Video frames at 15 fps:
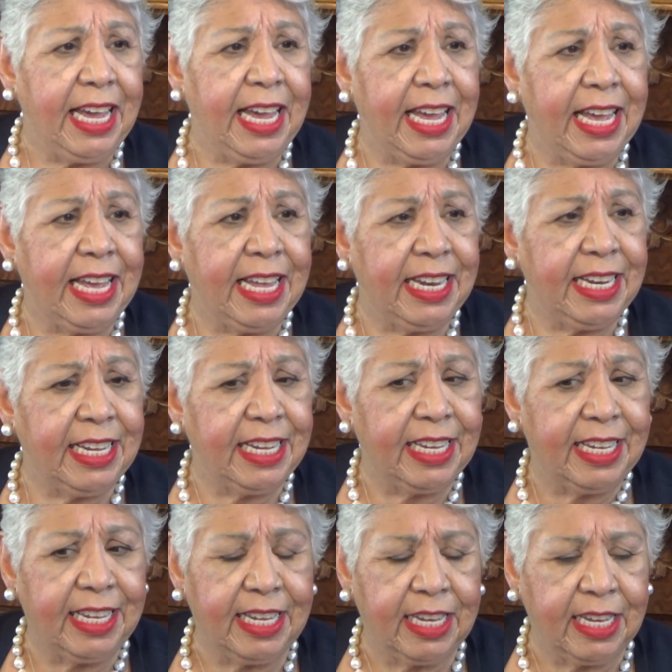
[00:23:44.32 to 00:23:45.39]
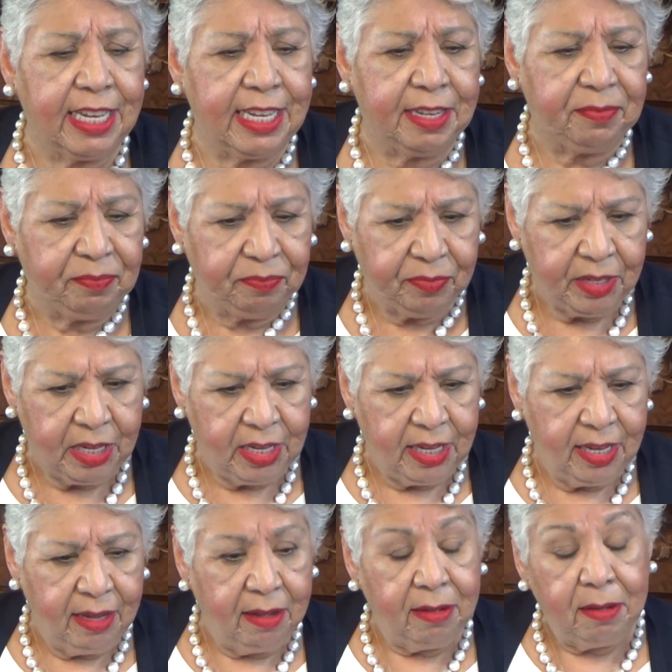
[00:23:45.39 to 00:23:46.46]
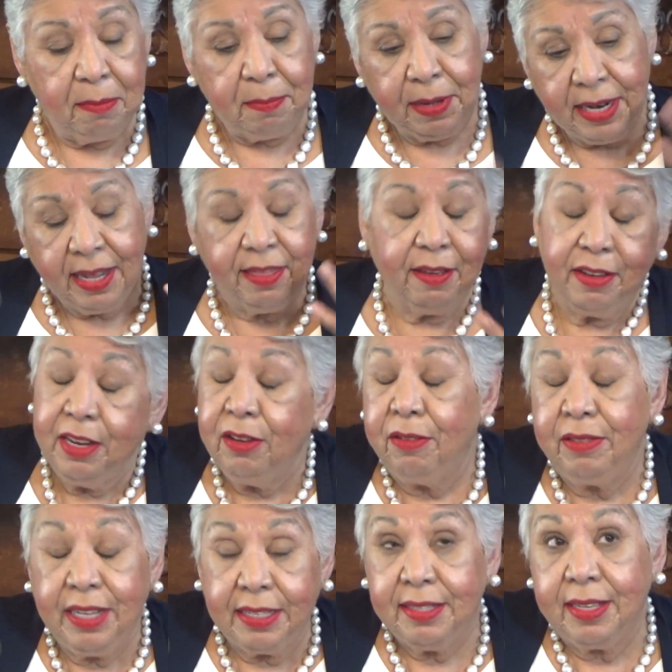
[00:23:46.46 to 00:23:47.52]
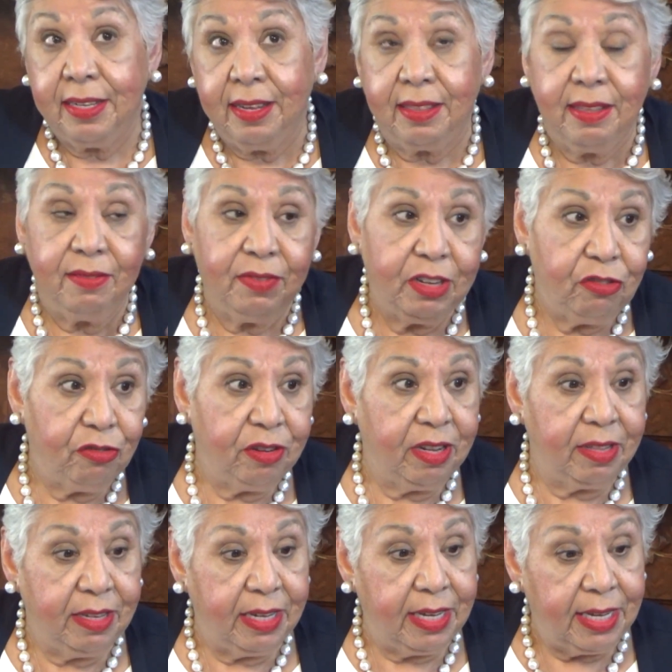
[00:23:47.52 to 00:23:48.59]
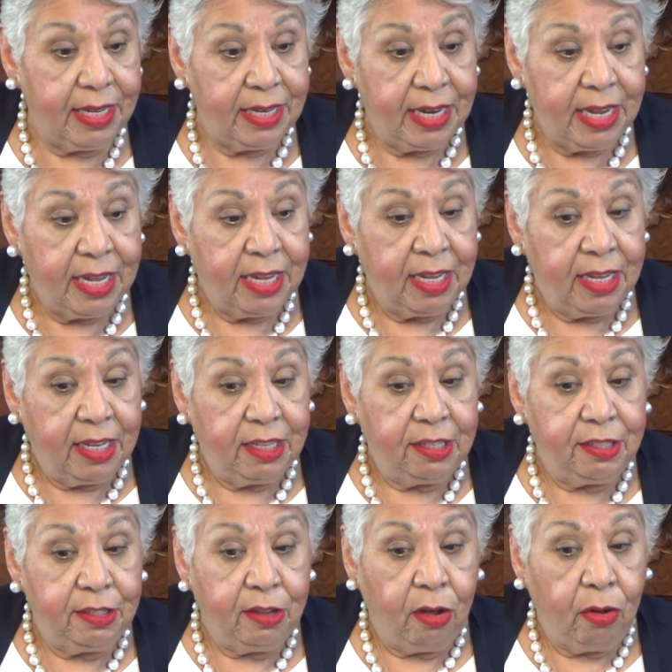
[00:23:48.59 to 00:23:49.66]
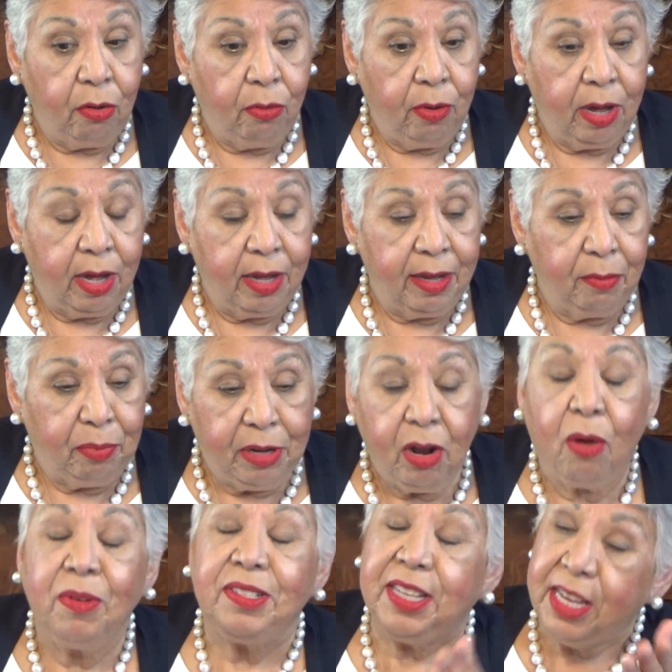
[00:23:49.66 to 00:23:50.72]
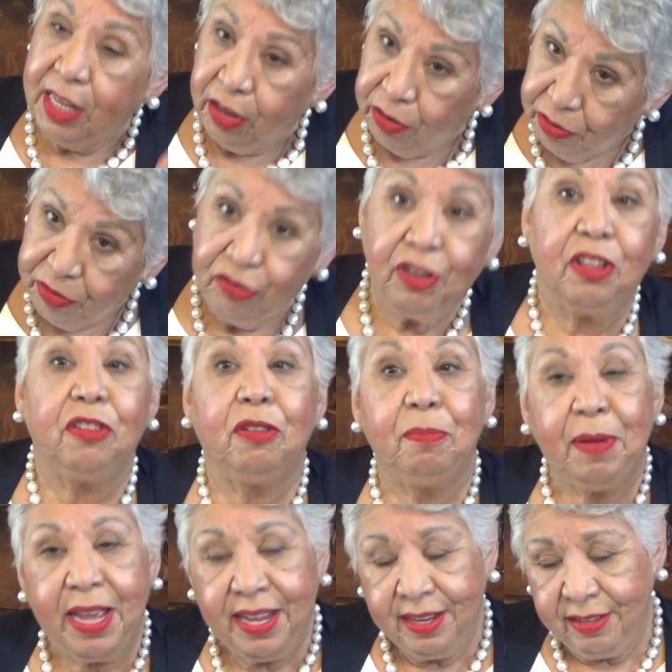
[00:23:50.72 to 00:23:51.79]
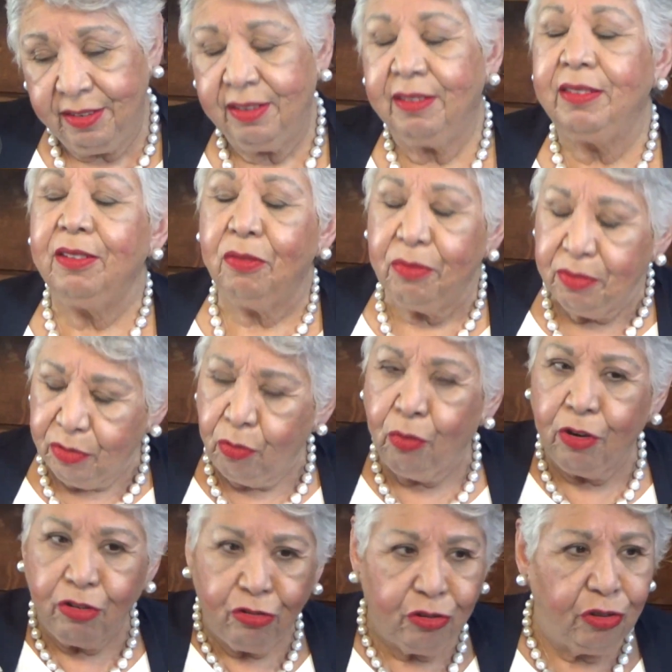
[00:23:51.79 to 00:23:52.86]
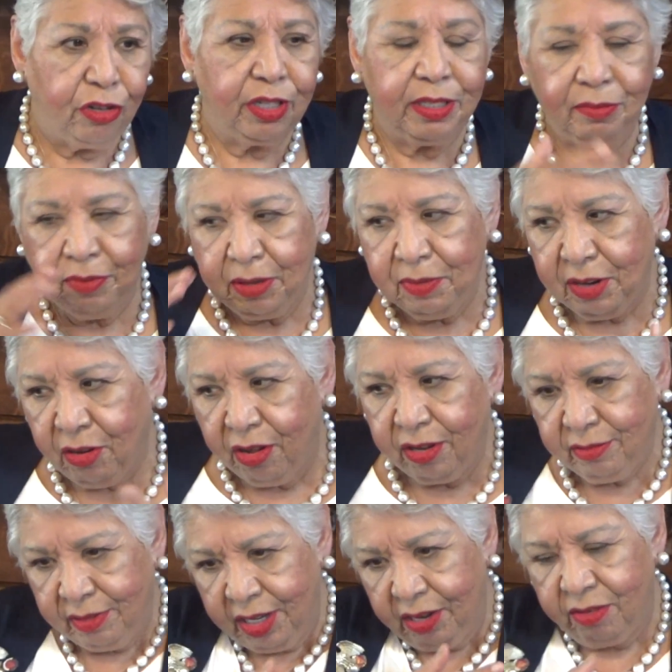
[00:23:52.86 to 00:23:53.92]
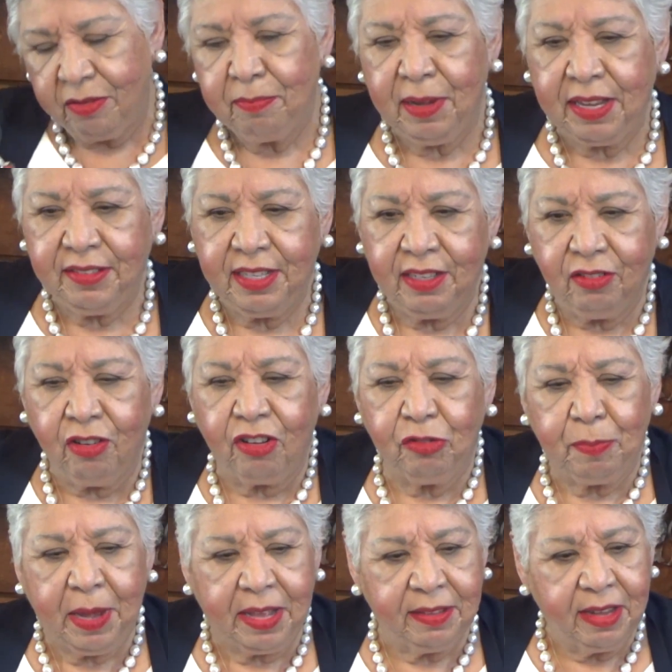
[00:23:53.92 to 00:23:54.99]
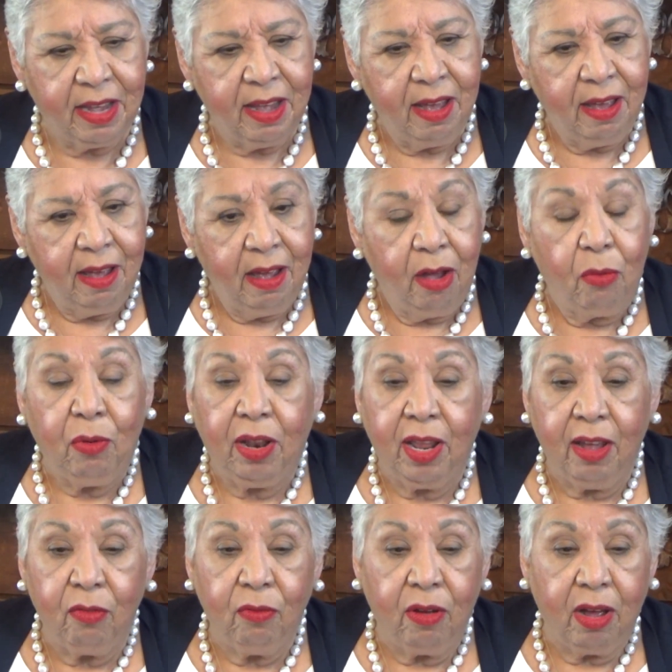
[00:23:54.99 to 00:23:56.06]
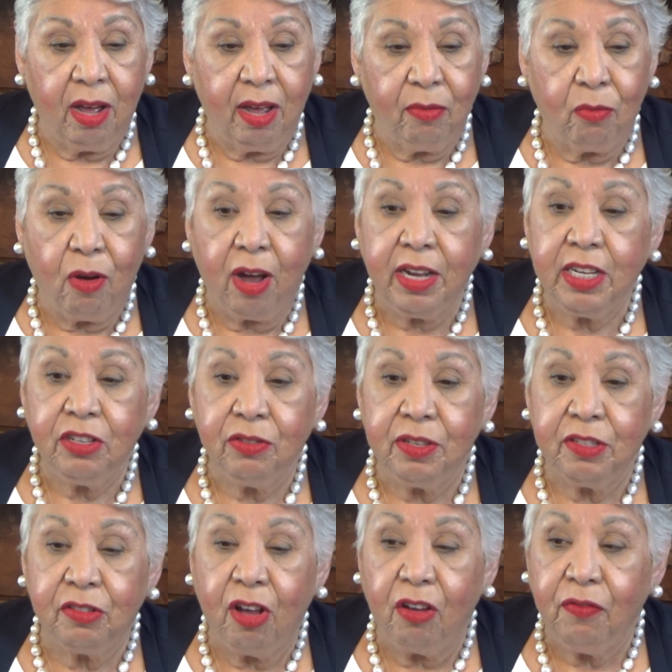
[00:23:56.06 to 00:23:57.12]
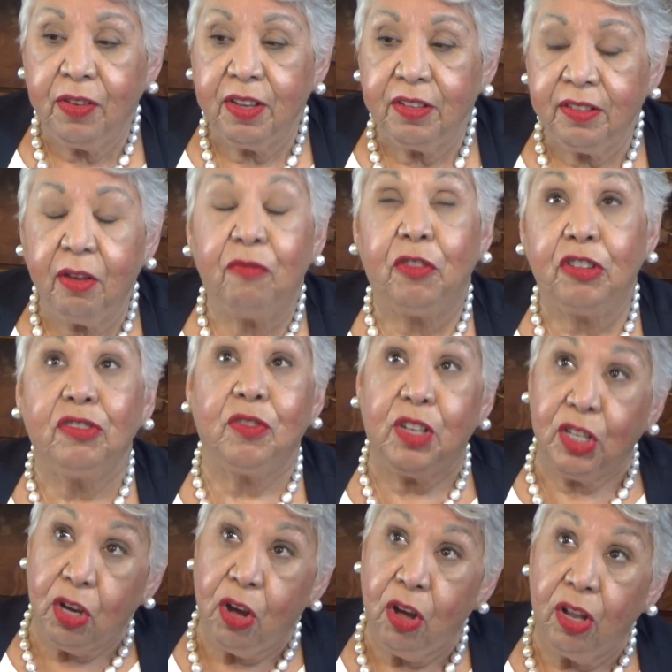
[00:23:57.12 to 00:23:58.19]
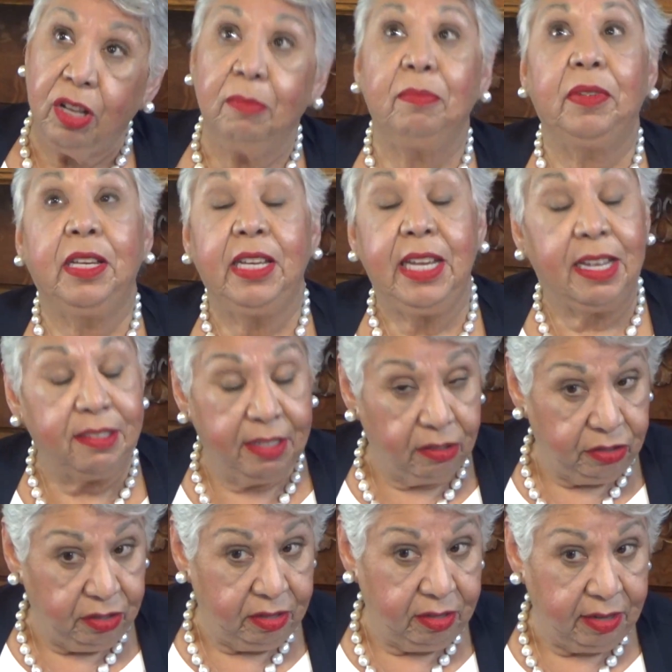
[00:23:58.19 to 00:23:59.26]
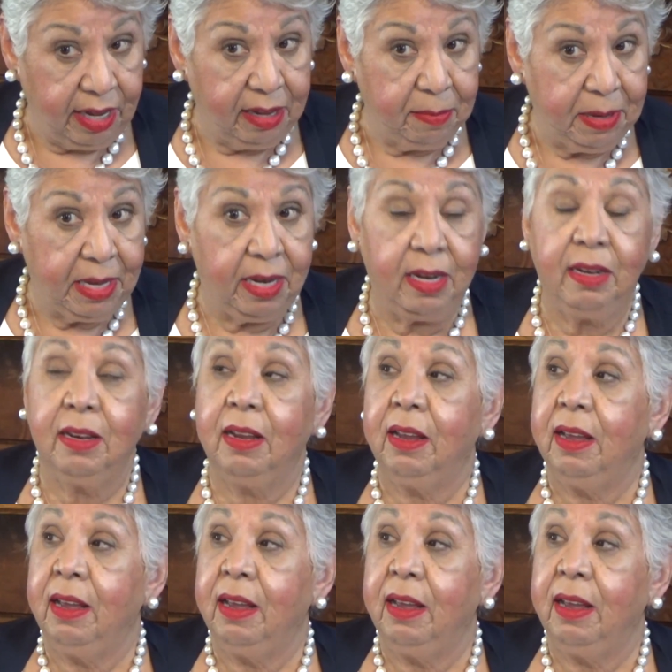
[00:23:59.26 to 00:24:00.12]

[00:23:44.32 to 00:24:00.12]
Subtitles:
And but I thought, like I said, nothing ventured, nothing gained. So we'd always say hello to each other, and we were cordial, and we went on, passing cross paths. Well, I walk into his office. First of all, I call him. Yes, he'll take a meeting.